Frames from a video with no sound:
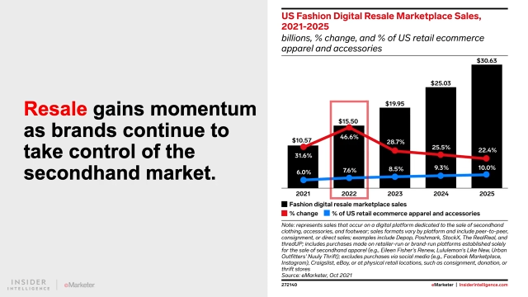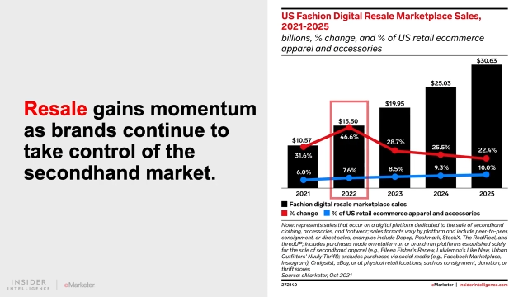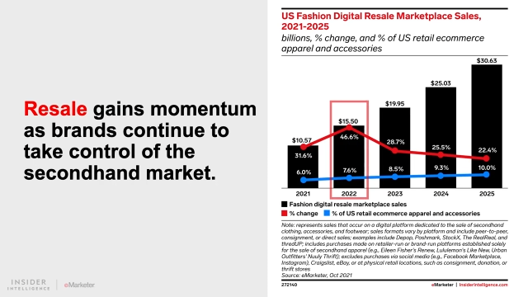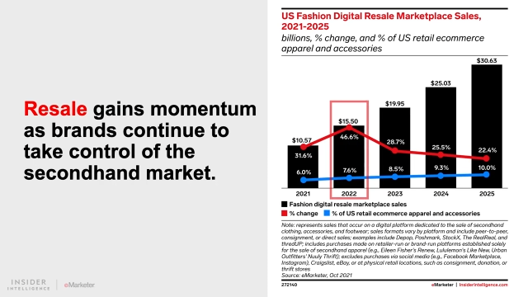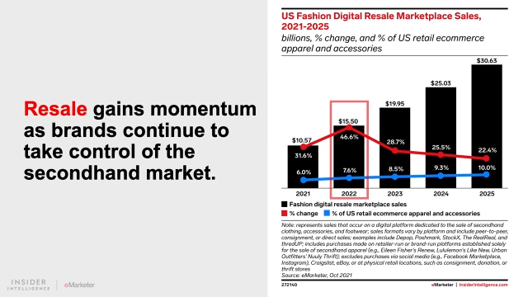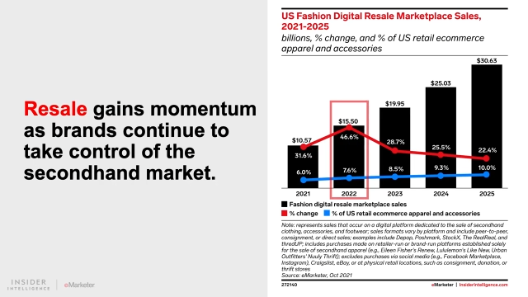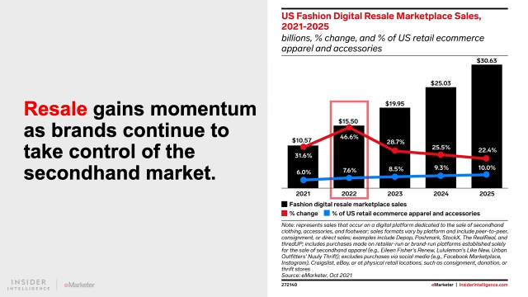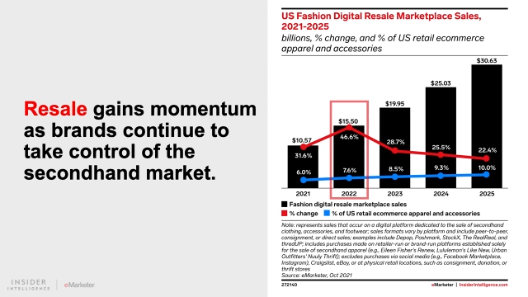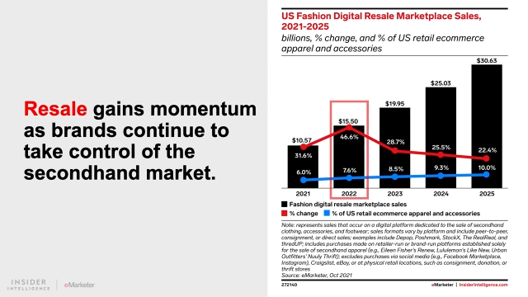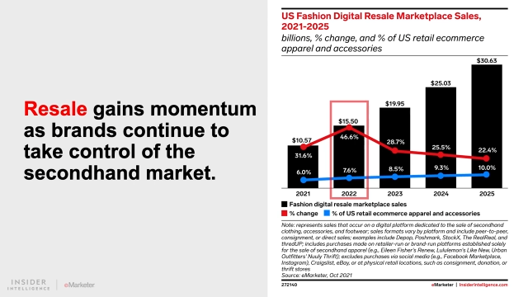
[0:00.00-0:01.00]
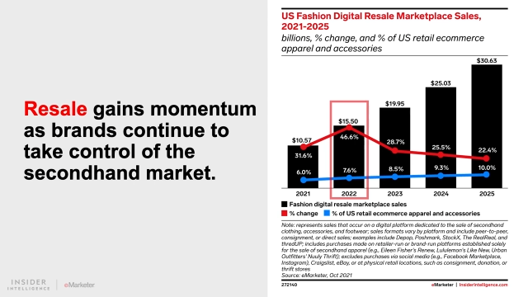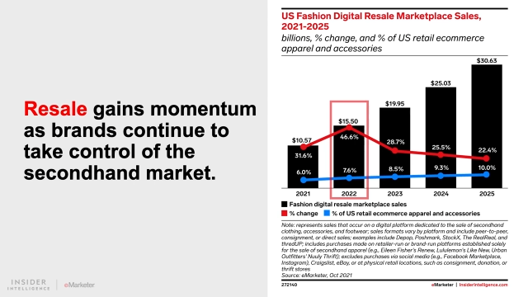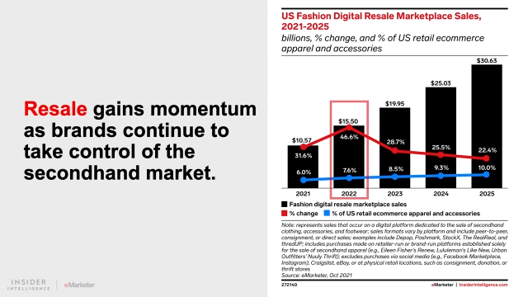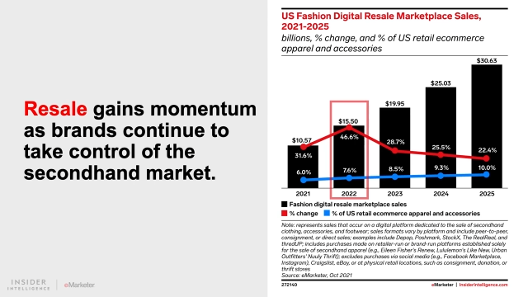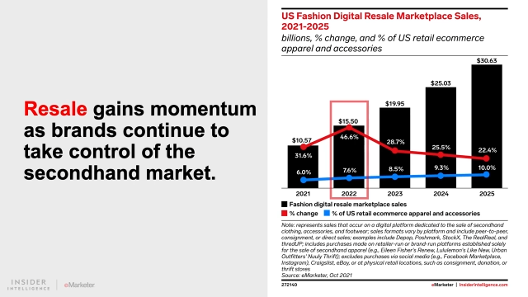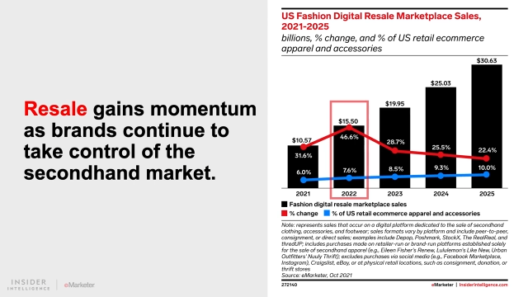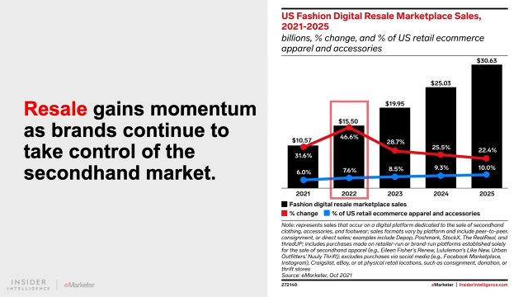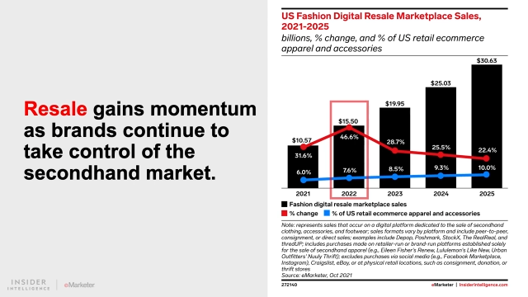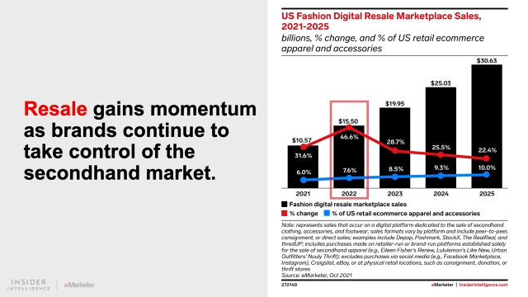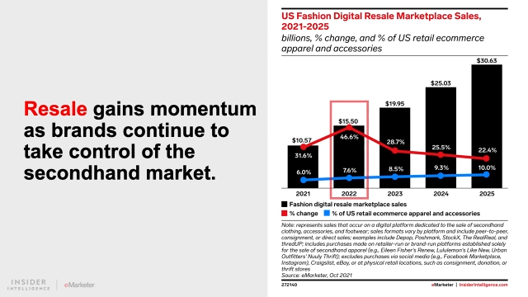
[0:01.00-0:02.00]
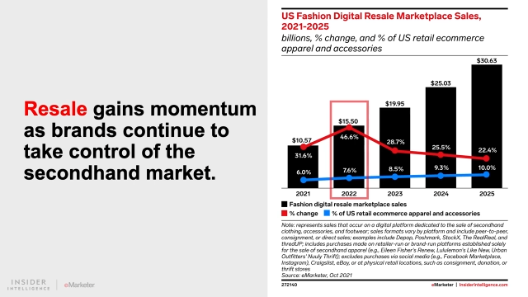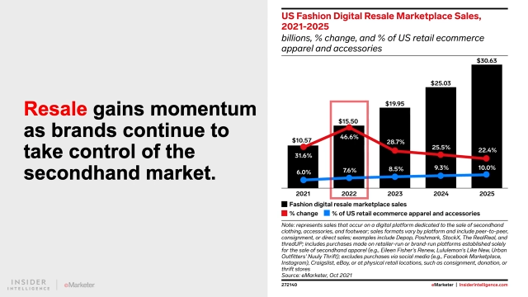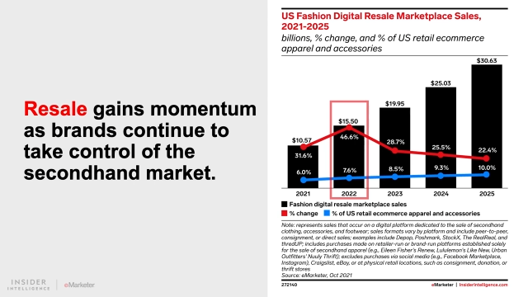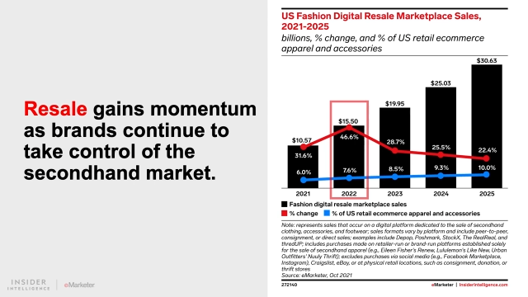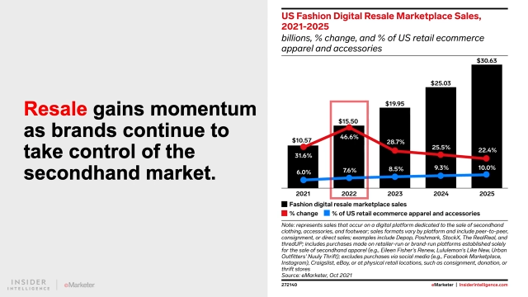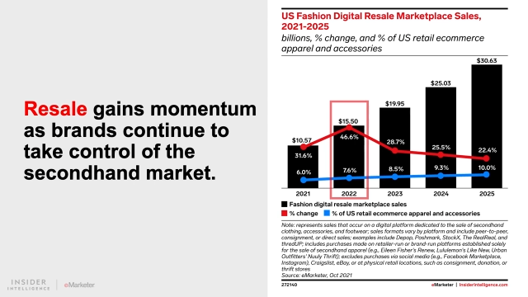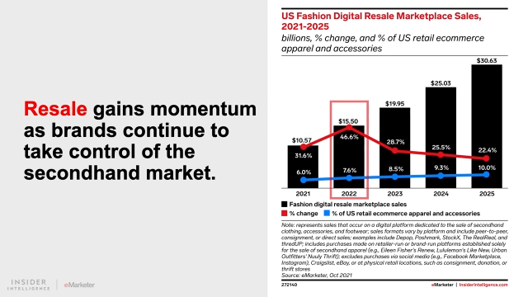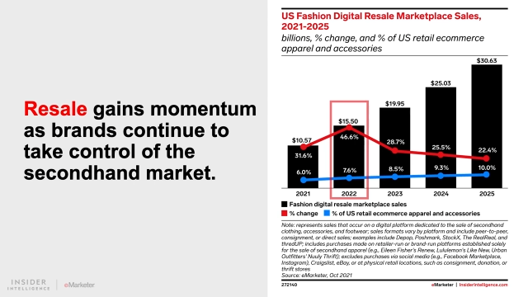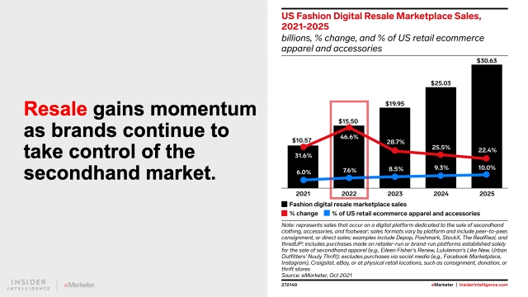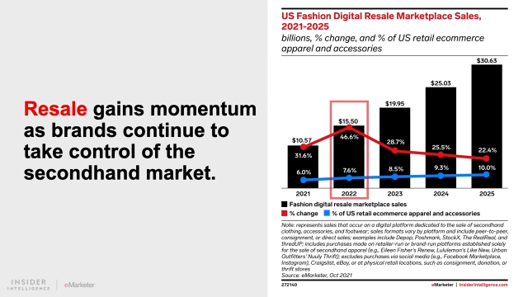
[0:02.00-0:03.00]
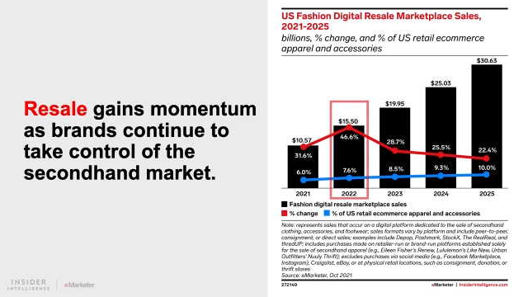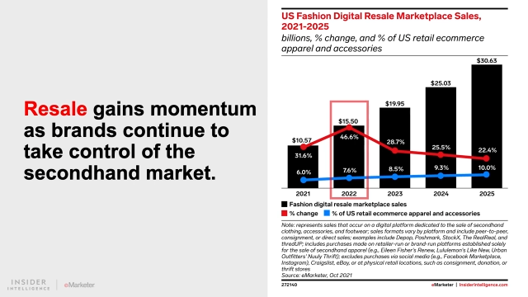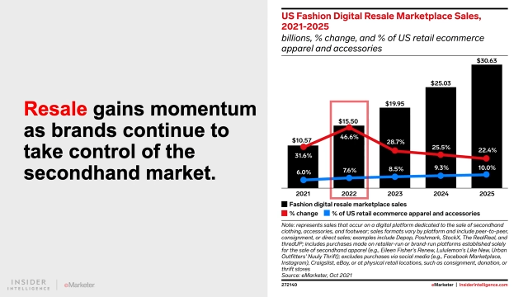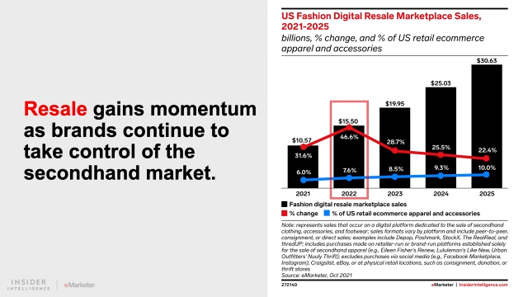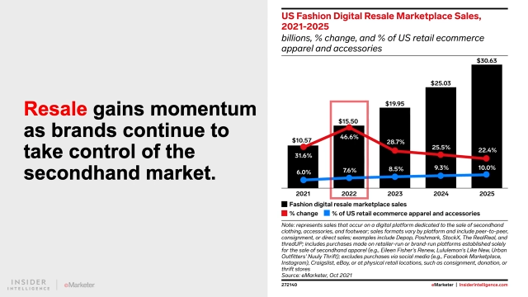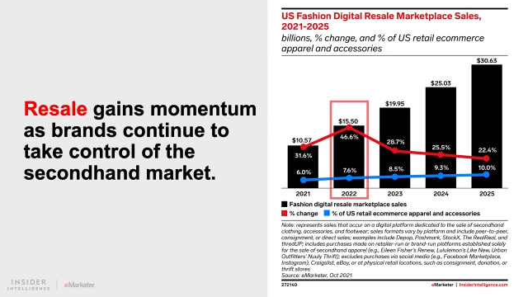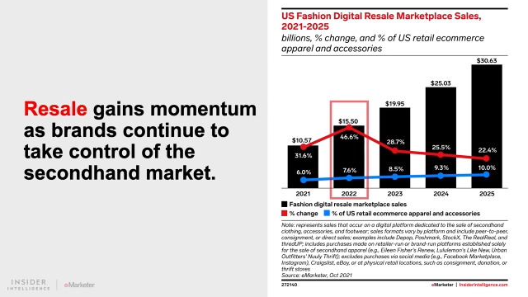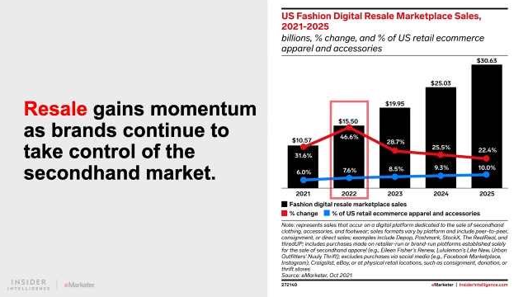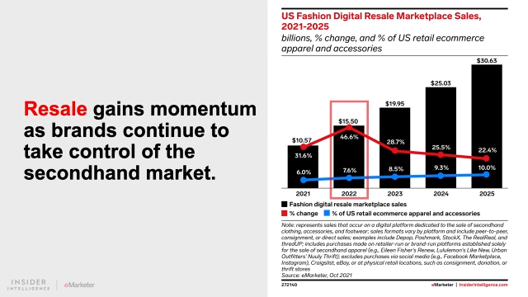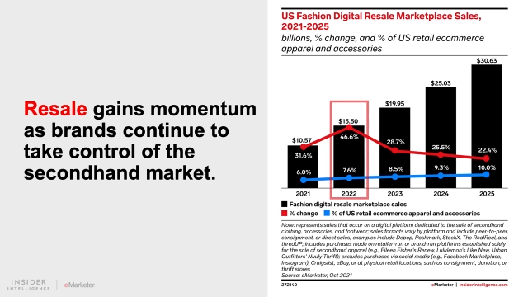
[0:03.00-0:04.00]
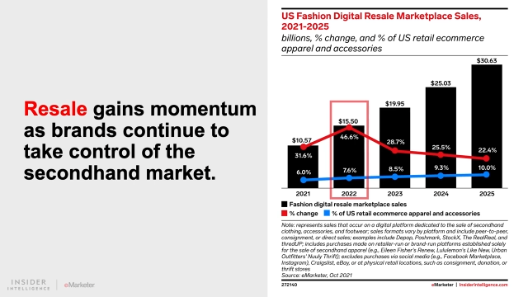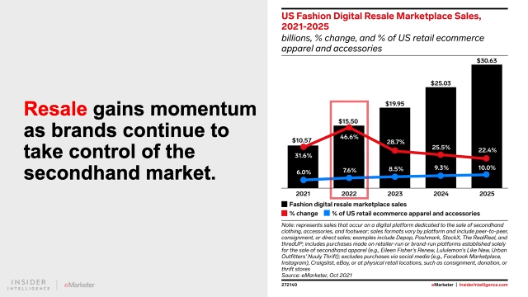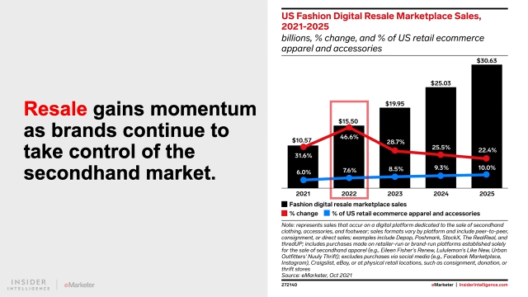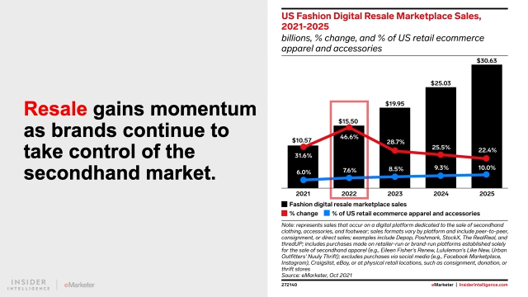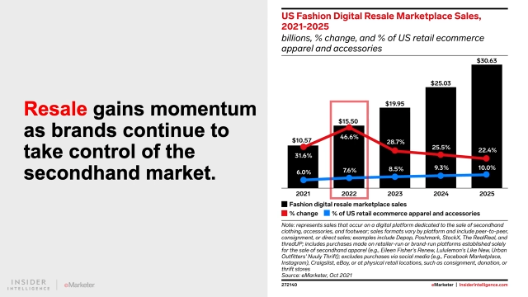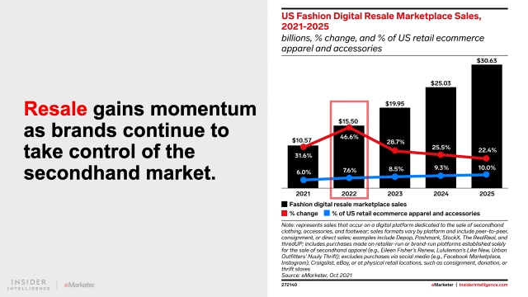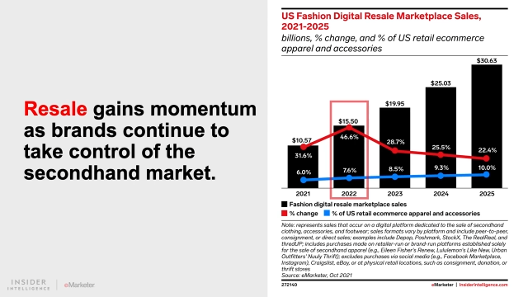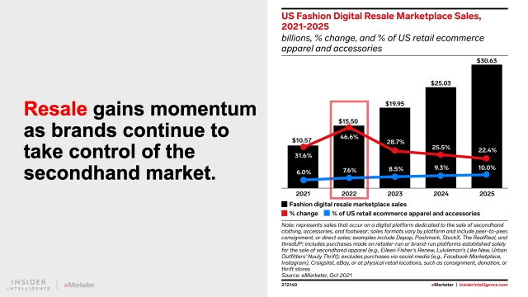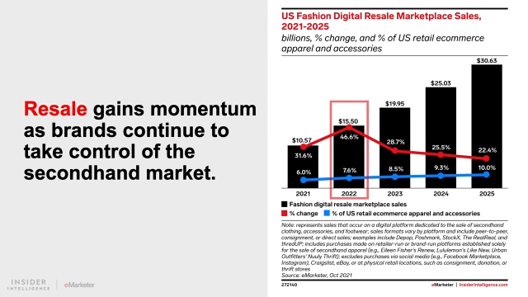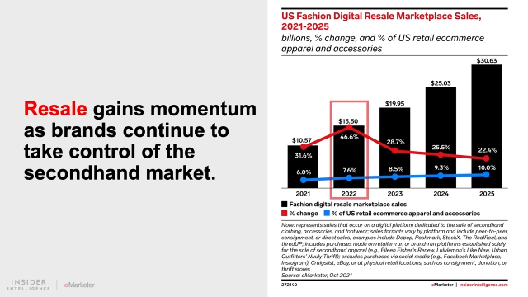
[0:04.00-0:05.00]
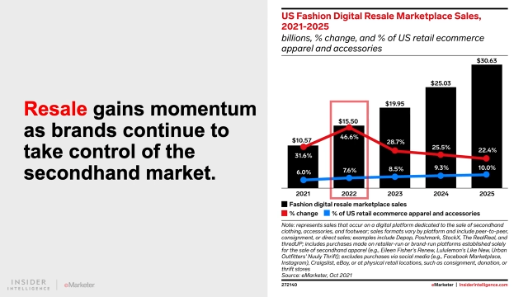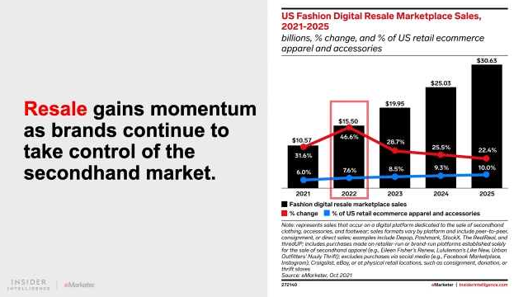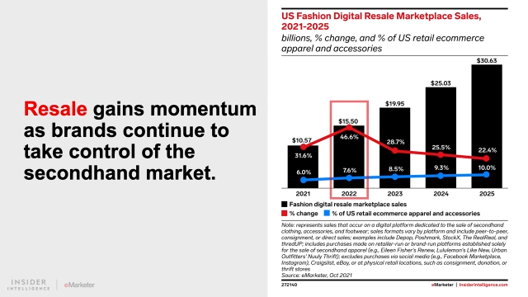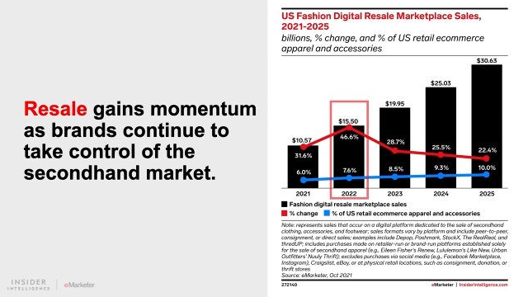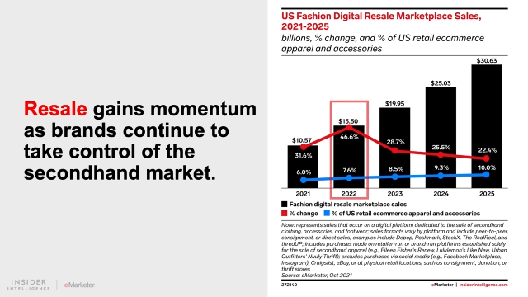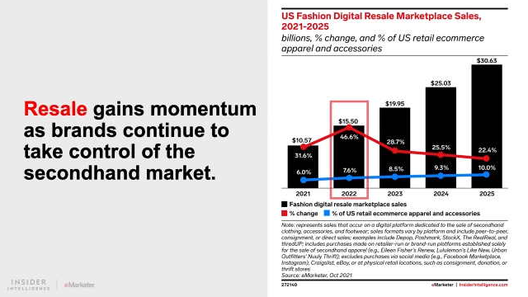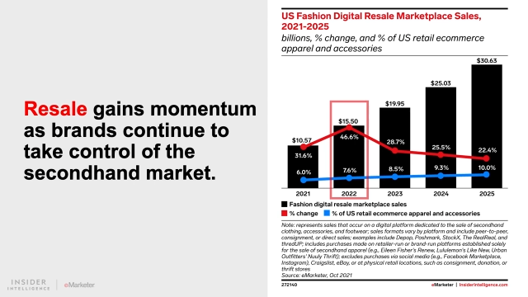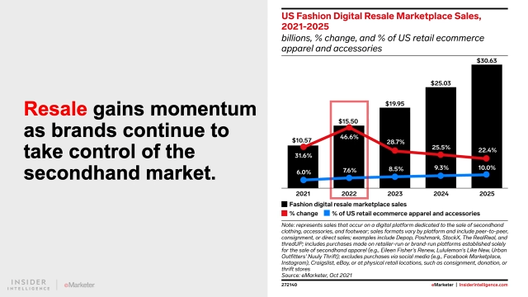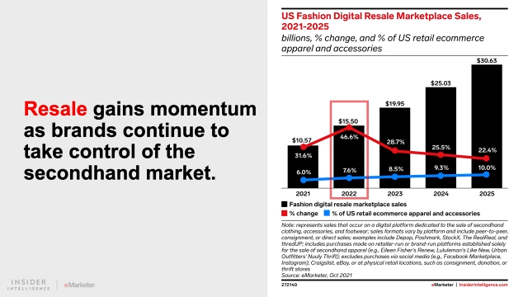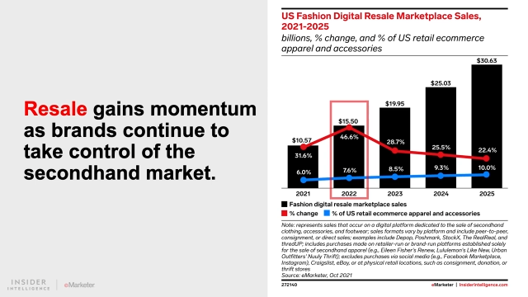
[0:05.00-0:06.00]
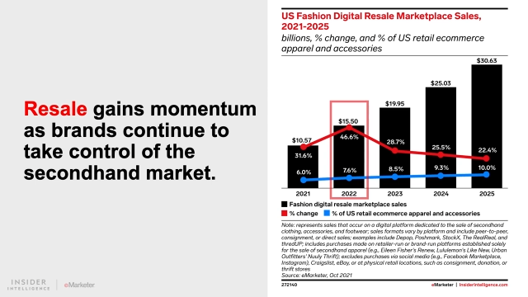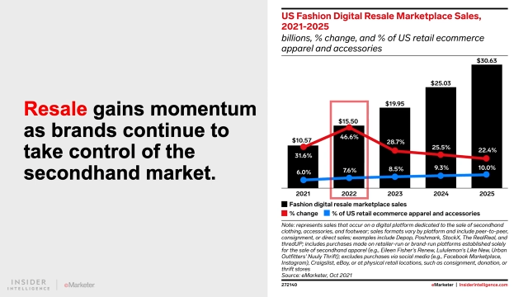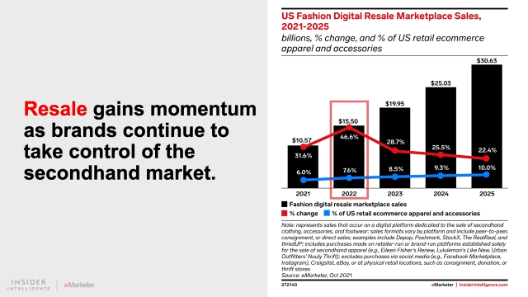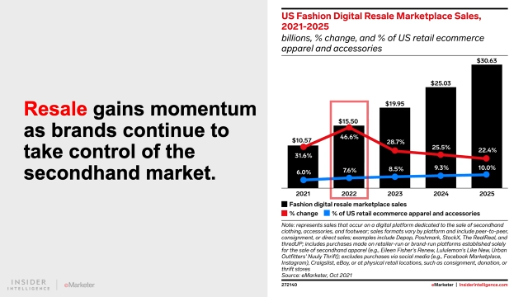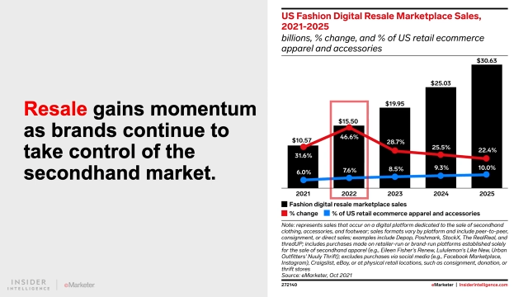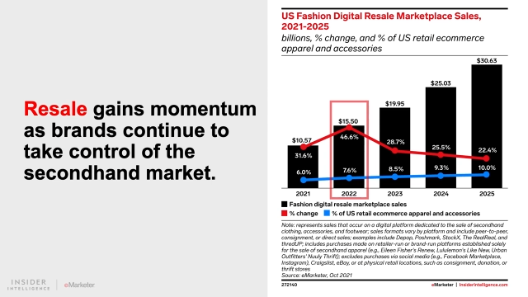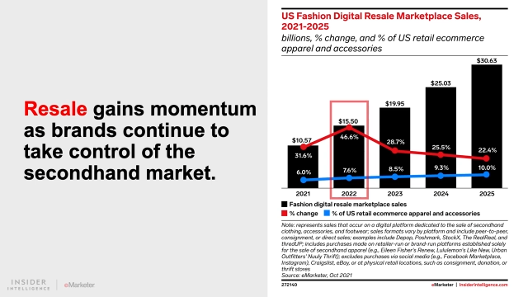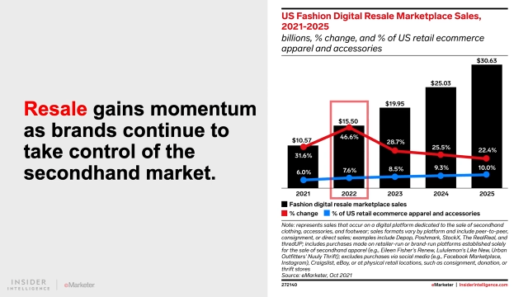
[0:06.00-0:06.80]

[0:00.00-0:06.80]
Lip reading: [unreadable: no face in view]